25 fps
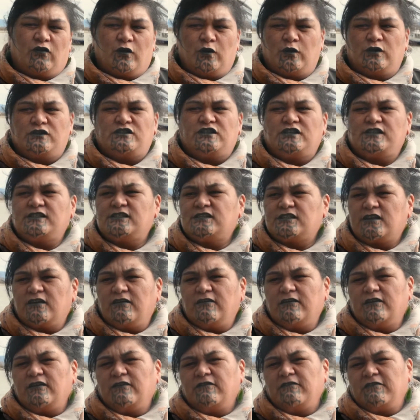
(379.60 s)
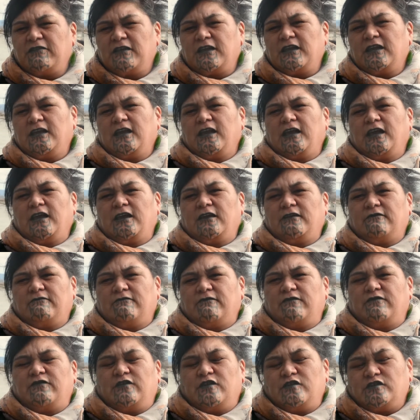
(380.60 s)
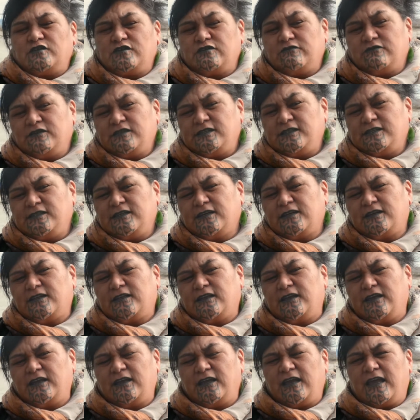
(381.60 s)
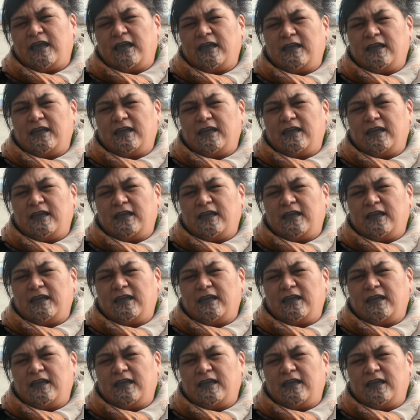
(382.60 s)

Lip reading: If we were just kind of thinking futuristically,